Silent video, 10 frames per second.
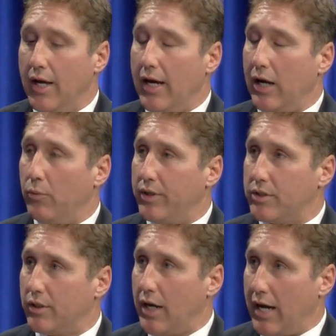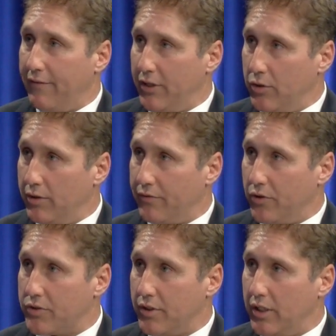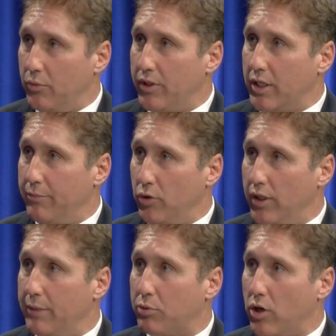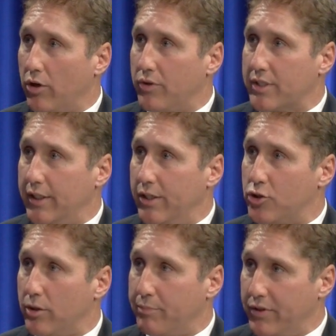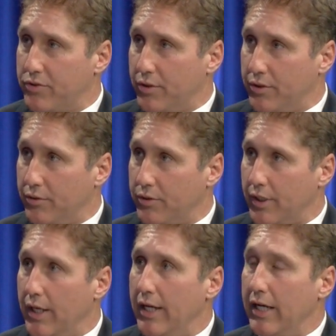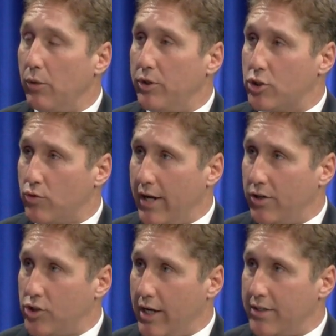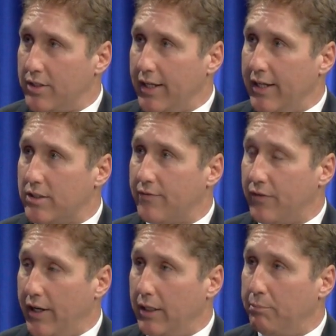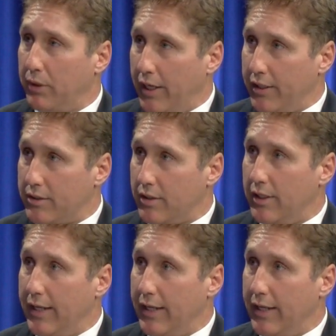I went to Harvard University with Community Progress Leadership Institute, and we strategized against fighting blight in